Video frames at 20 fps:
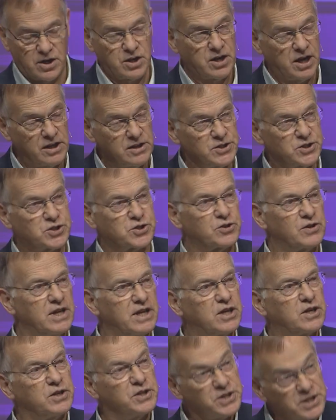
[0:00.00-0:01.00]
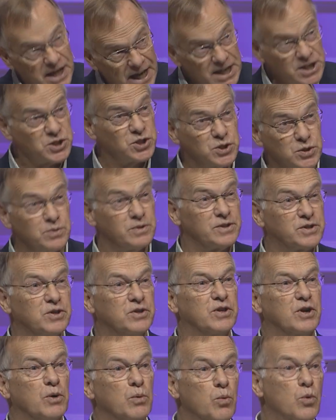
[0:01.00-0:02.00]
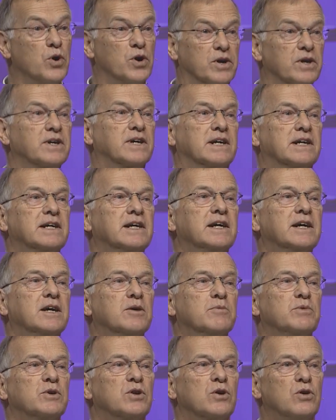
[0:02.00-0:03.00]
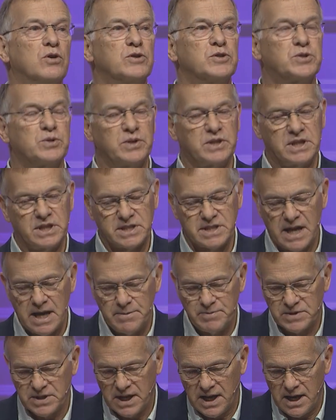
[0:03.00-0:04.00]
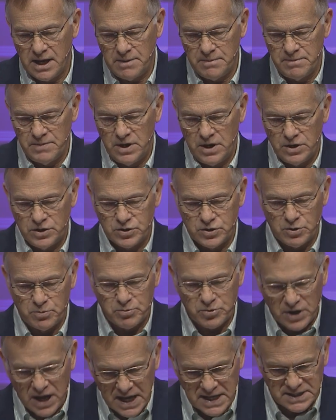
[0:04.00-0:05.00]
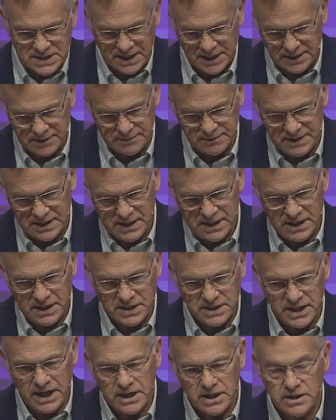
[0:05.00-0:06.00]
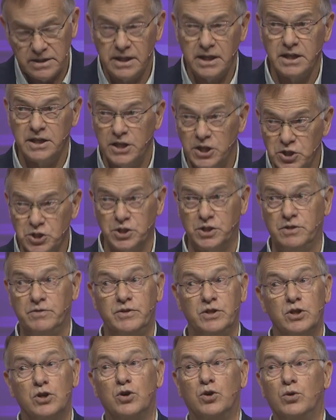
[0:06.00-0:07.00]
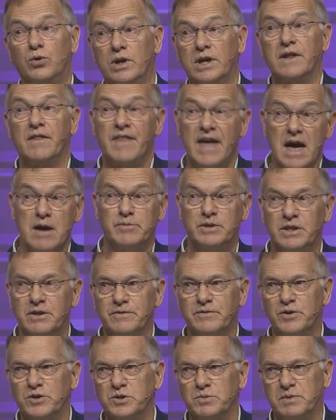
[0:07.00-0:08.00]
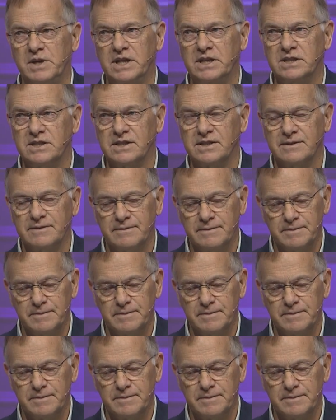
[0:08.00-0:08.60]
culturally contextual to their work, but also at the same time surprising in taking the initiative in calling them in the first place.